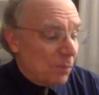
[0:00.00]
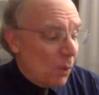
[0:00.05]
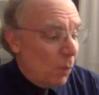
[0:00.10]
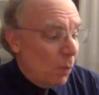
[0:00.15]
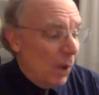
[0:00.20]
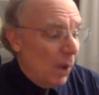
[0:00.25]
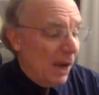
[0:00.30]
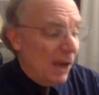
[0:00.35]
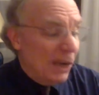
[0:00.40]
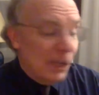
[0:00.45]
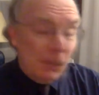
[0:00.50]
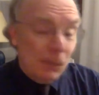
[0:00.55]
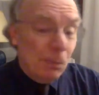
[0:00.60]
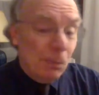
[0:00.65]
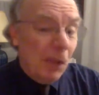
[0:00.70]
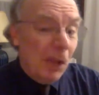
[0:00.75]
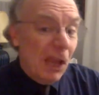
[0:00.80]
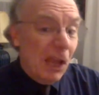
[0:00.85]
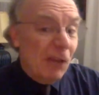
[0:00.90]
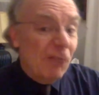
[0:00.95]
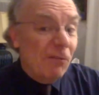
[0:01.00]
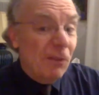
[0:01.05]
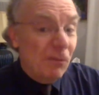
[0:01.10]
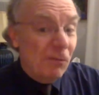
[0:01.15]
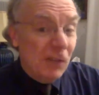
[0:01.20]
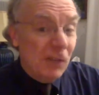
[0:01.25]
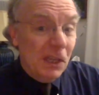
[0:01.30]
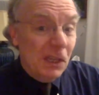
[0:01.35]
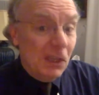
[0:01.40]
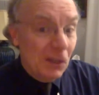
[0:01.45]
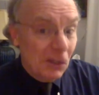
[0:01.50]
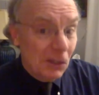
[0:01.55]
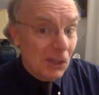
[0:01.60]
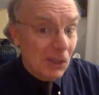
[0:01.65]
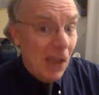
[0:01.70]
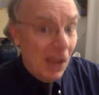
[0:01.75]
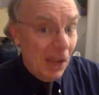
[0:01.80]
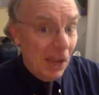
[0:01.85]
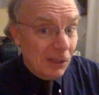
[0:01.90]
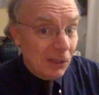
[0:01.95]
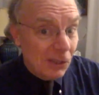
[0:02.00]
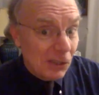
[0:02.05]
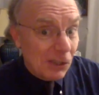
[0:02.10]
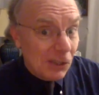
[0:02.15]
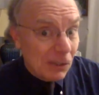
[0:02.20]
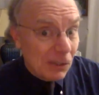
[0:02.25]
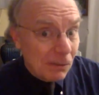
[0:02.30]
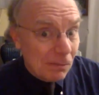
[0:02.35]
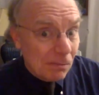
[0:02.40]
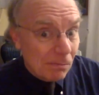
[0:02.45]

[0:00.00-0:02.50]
when it is played 50 years hence."